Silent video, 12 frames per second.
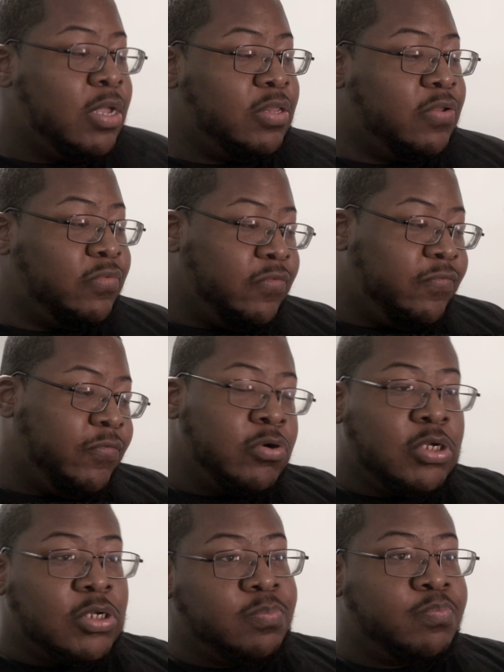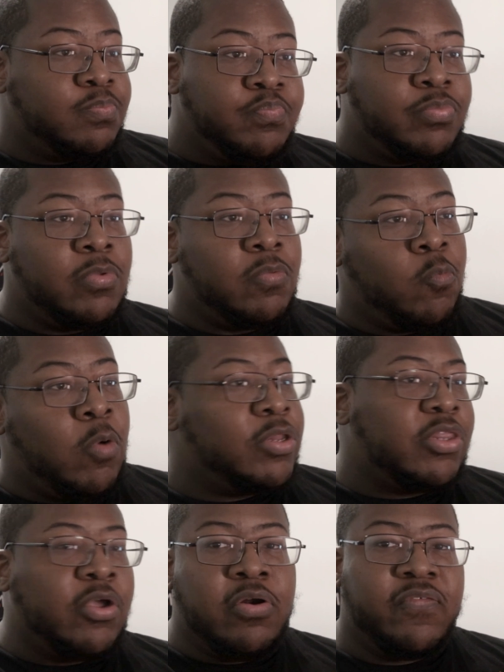the first
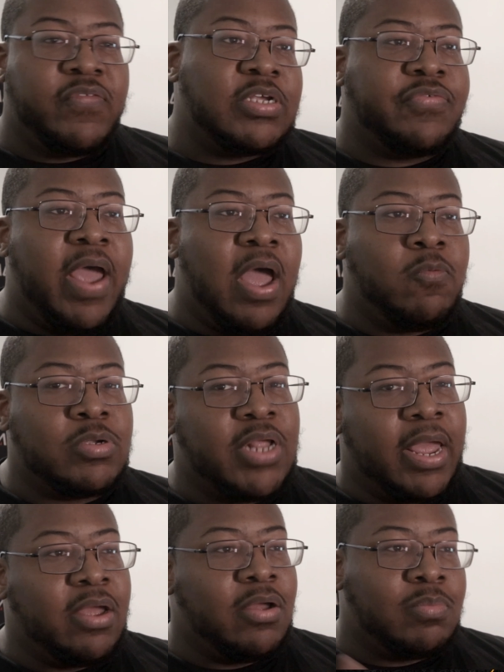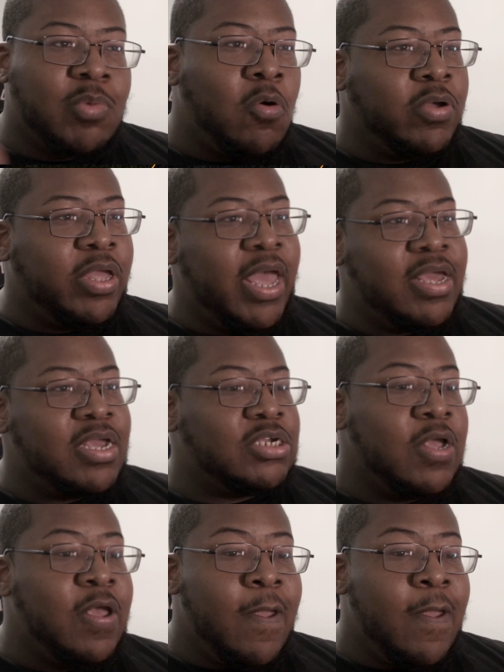one-third of his round was, like, okay-ish.